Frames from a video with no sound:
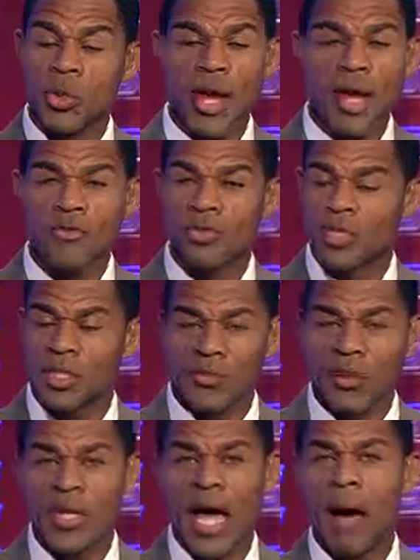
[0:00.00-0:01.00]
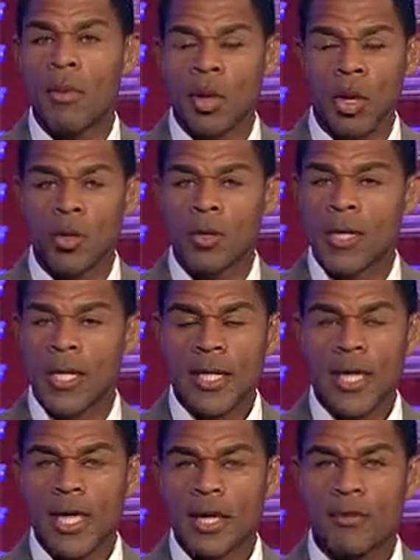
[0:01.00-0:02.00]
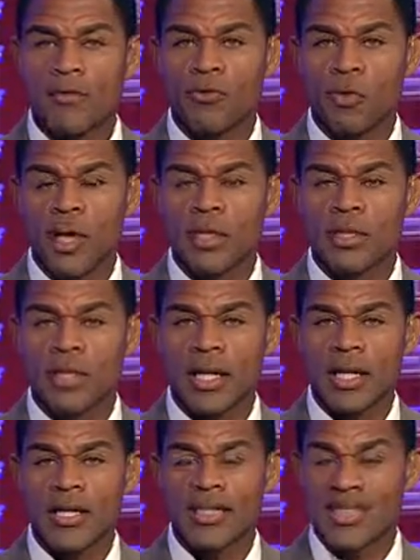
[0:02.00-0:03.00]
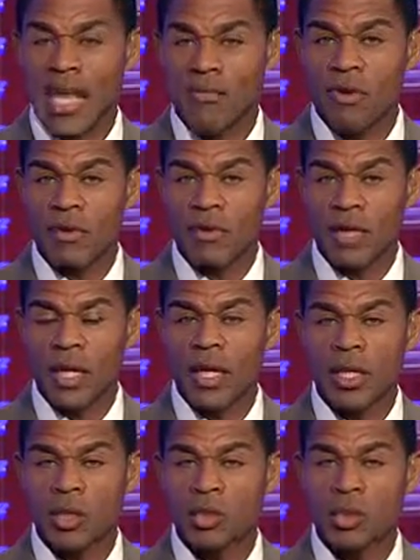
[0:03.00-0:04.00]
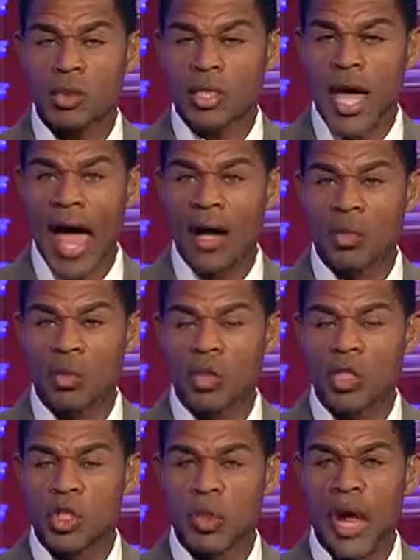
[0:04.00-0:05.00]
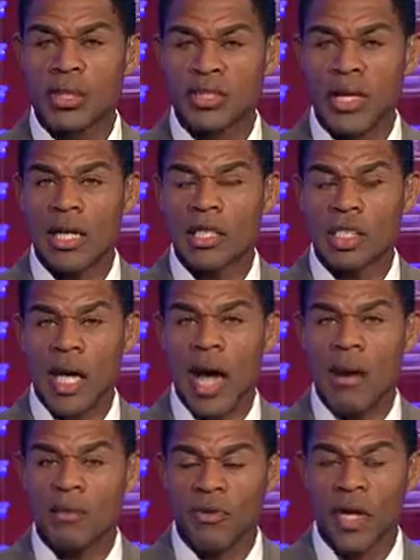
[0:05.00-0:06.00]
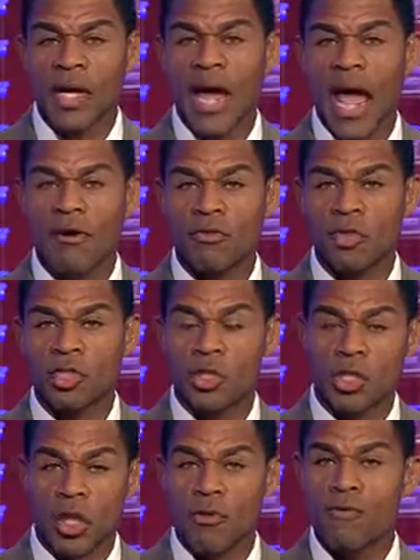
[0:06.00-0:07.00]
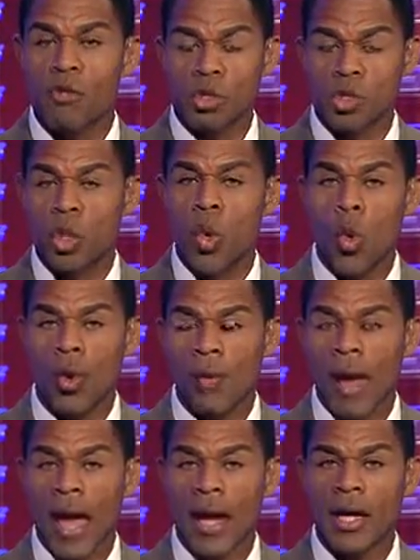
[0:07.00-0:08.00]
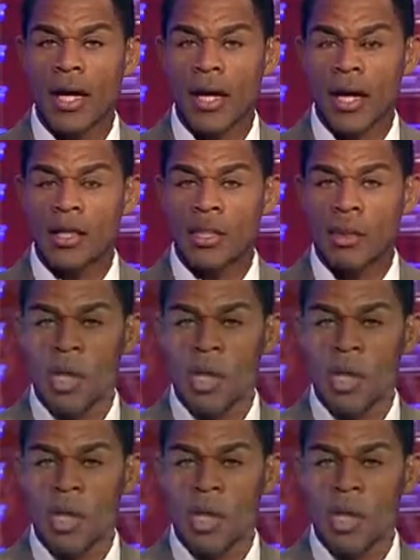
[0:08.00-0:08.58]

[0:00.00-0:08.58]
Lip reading: have just a phenomenal front seven, and those two tackles really do an outstanding job of getting after you. So it's going to force the quarterback to be